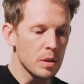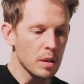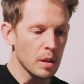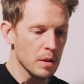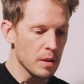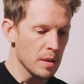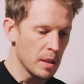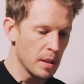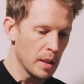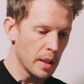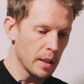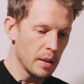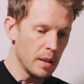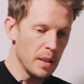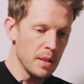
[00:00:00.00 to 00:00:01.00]
slots in
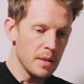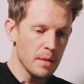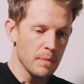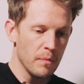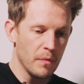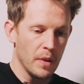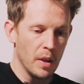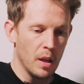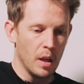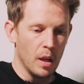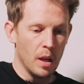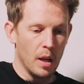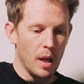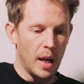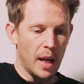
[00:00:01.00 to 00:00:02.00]
like this.
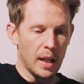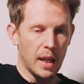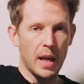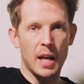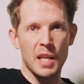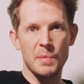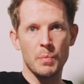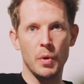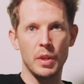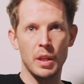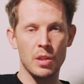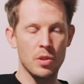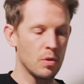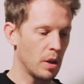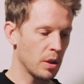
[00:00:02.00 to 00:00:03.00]
And again, as per the
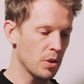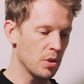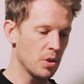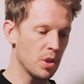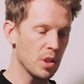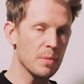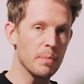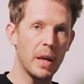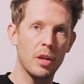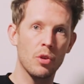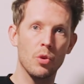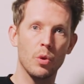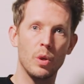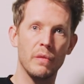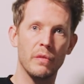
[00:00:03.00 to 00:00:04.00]
instructions, just make
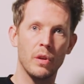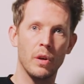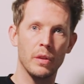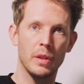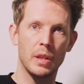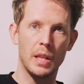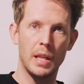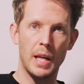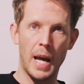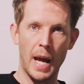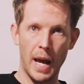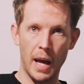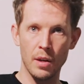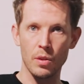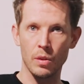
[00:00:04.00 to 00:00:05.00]
sure you've got the
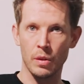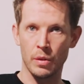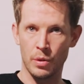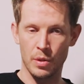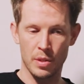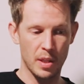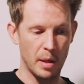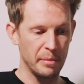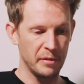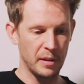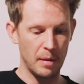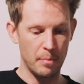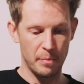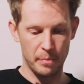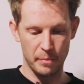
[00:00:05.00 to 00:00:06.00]
handle on your
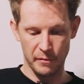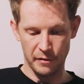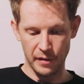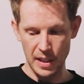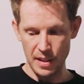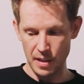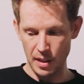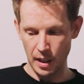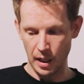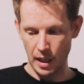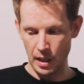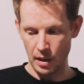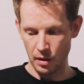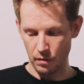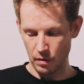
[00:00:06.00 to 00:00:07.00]
subframe facing
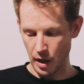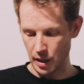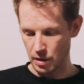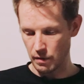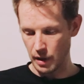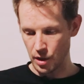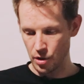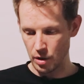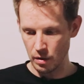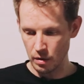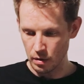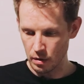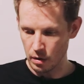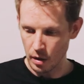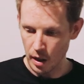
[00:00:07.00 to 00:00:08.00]
in the right
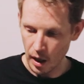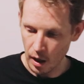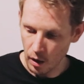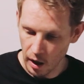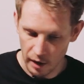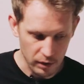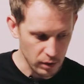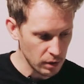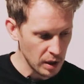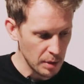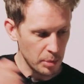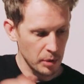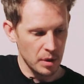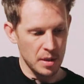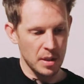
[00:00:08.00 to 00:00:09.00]
direction. Now, I've
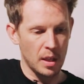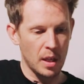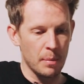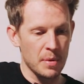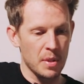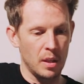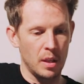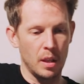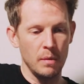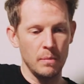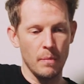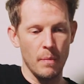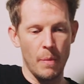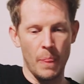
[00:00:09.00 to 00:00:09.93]
already put this in upside down.